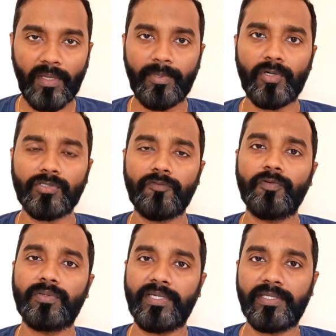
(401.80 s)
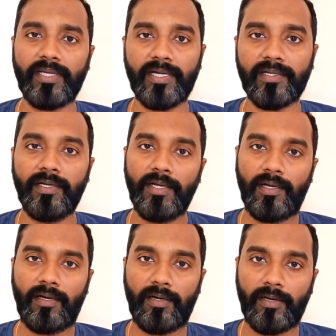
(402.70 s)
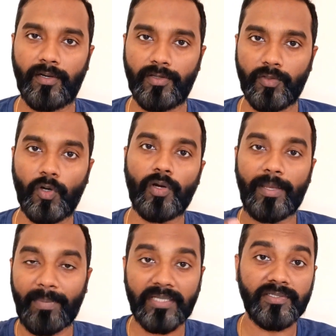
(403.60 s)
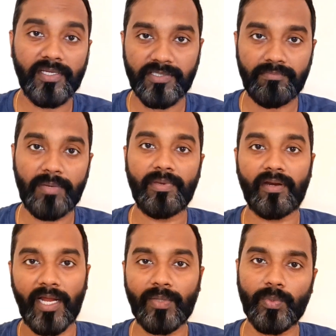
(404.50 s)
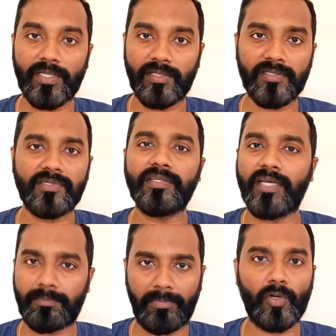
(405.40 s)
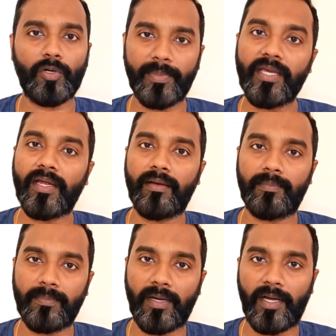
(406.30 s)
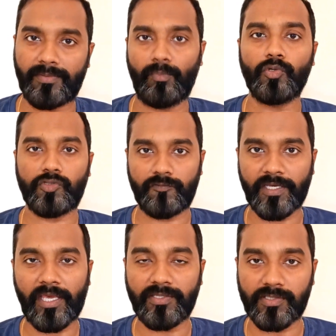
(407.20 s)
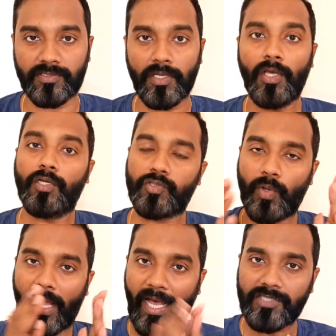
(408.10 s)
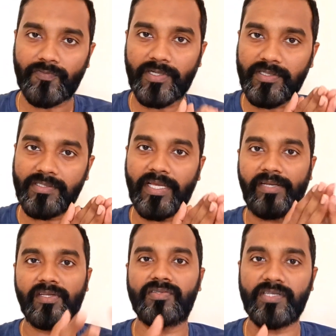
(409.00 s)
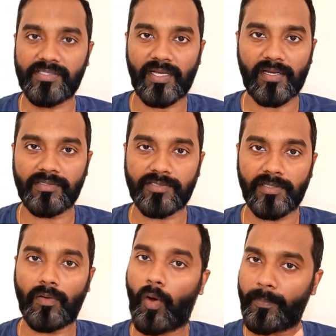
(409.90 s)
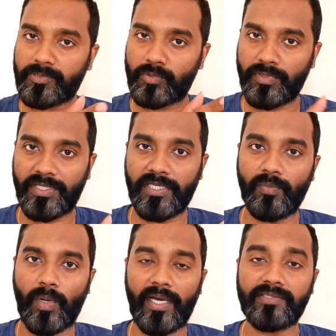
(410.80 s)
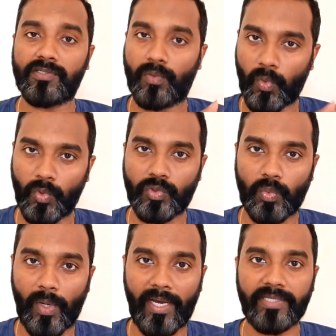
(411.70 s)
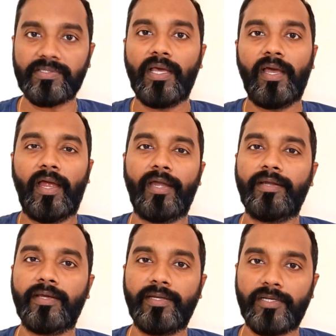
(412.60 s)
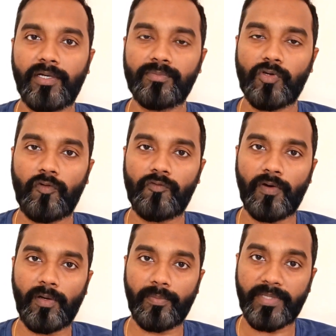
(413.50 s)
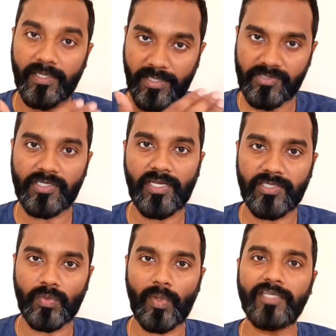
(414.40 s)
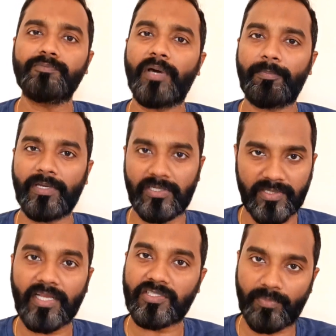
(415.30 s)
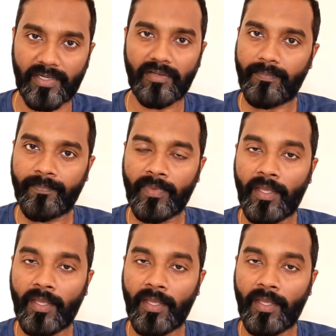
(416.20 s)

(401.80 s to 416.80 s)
Because if you think that your imagination may be right with the industry, that may not be at most of the cases. So as far as the industries are concerned, opportunity wise, growth wise, and in terms of the designation wise, piping design is better.